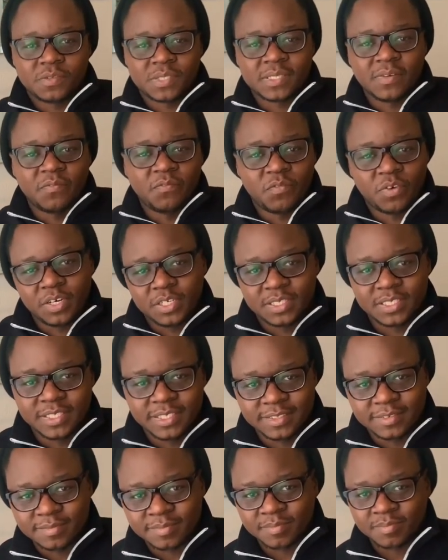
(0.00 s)
or
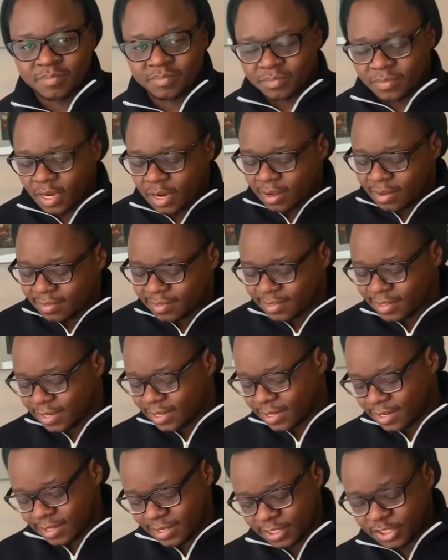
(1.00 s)
subverting.
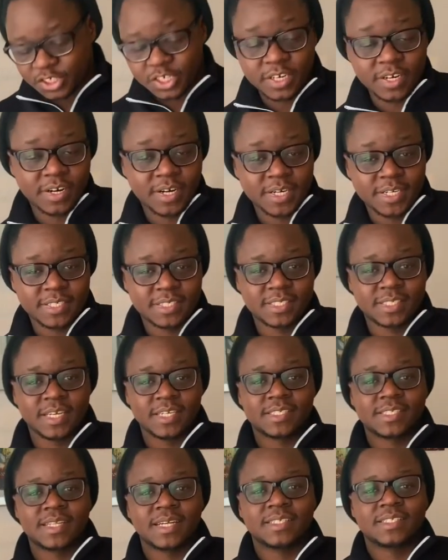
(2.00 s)
The dictionary
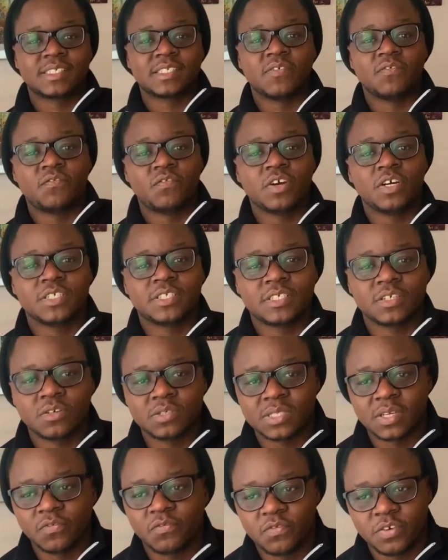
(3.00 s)
states that subverting
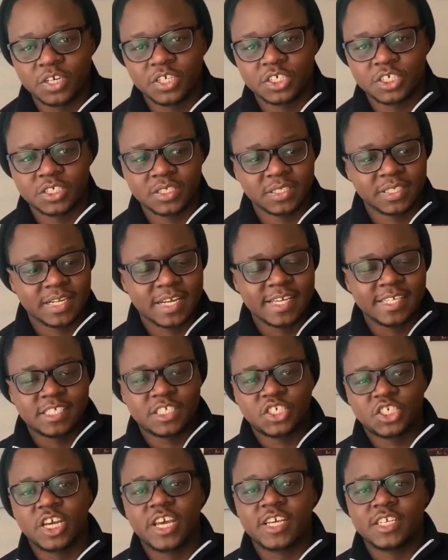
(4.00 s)
or subversion
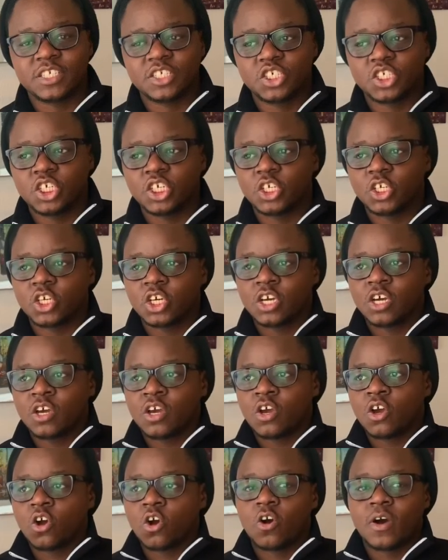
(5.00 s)
is changing
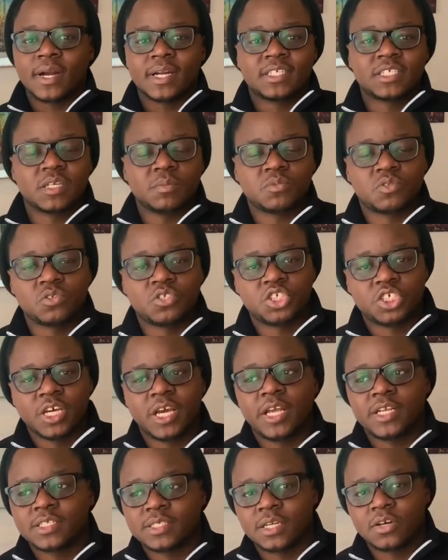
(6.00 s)
or an attempt to
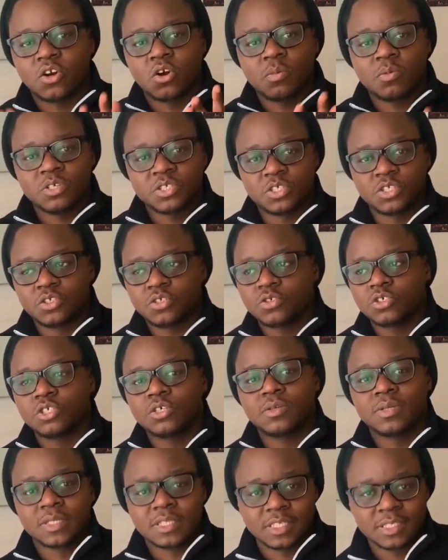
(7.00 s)
change the normal
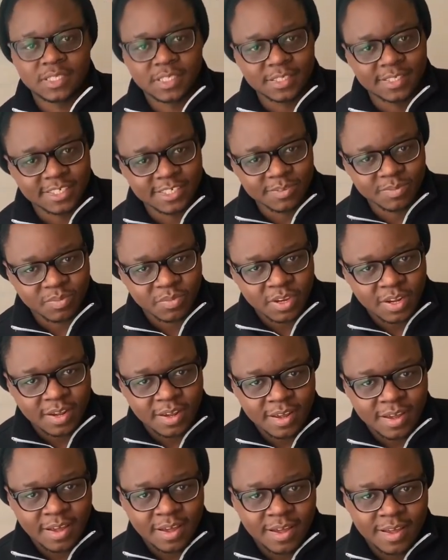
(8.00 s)
institution or the system.
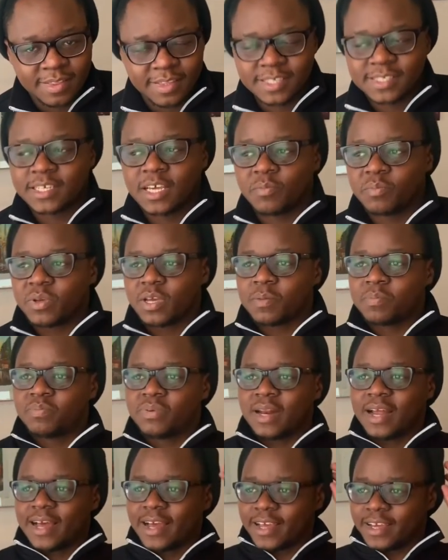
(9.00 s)
This can be
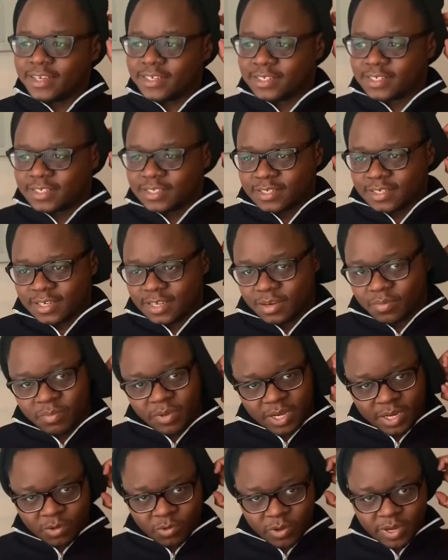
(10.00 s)
applied in
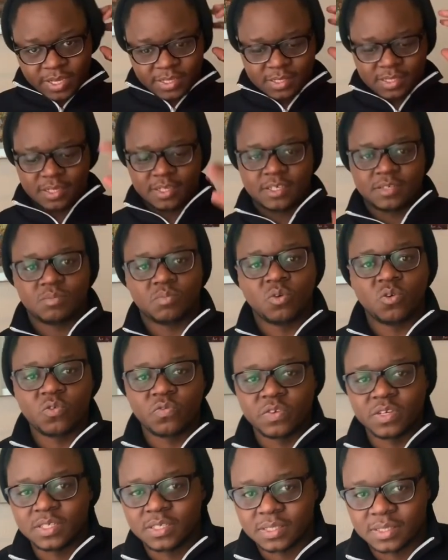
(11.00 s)
many ways, and in
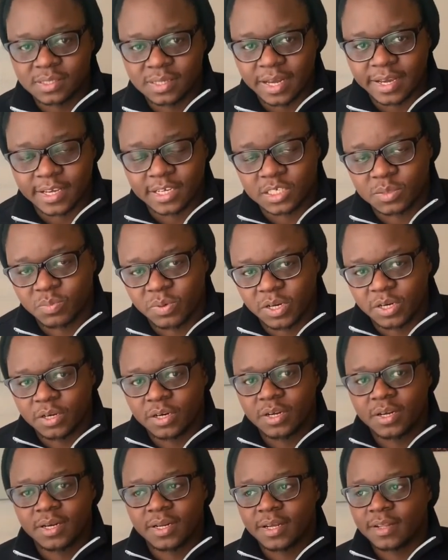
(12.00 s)
movies, like
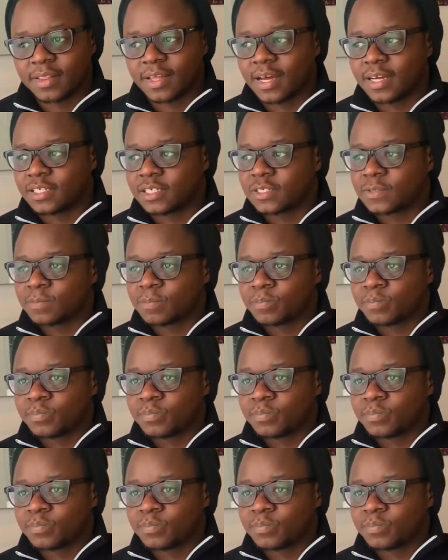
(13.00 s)
explained earlier, that